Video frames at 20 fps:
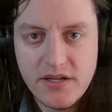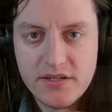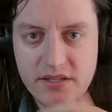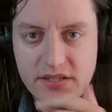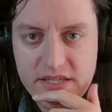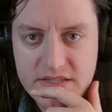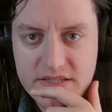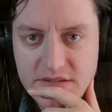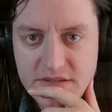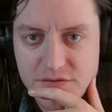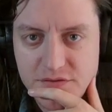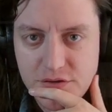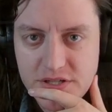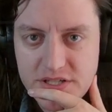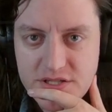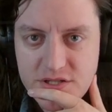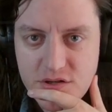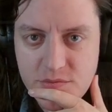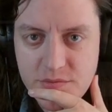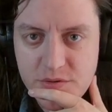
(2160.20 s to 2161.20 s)
guess he
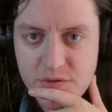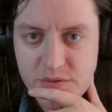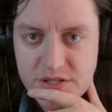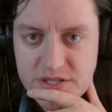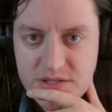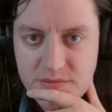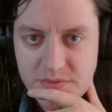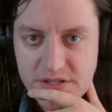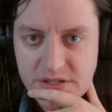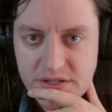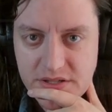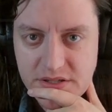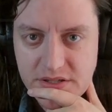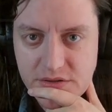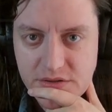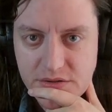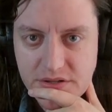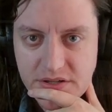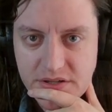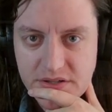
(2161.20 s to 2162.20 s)
forgets Obi-Wan's ability.
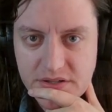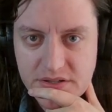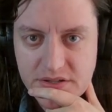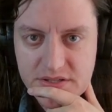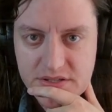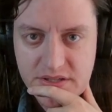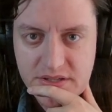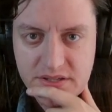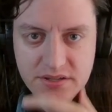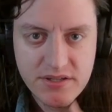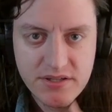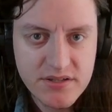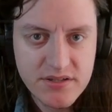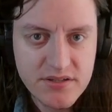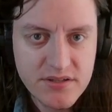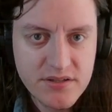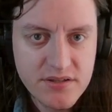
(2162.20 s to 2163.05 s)
Okay, I'll take that.